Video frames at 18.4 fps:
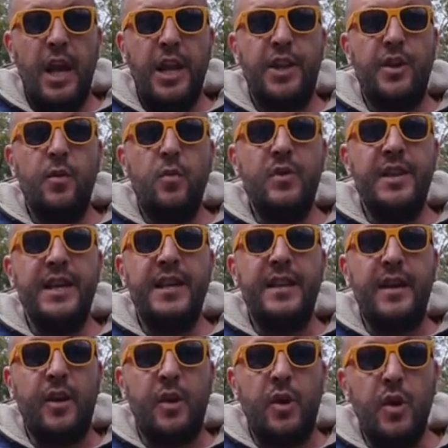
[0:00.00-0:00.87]
You'll
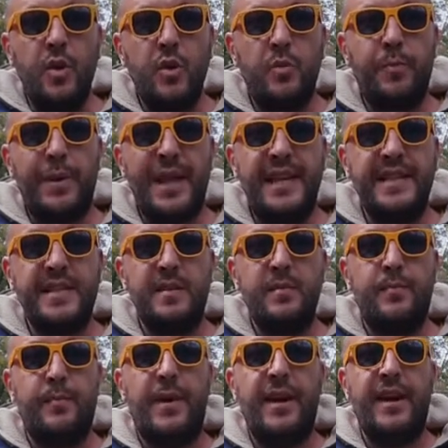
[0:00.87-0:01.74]
need a good place
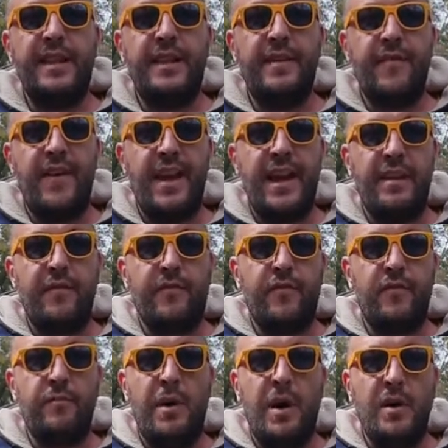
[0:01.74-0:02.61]
to park the van
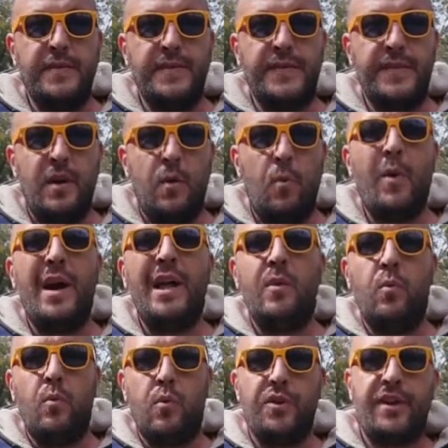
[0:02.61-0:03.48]
for months
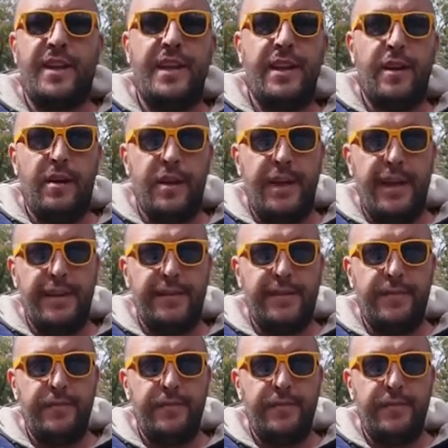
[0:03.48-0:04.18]
while working on it.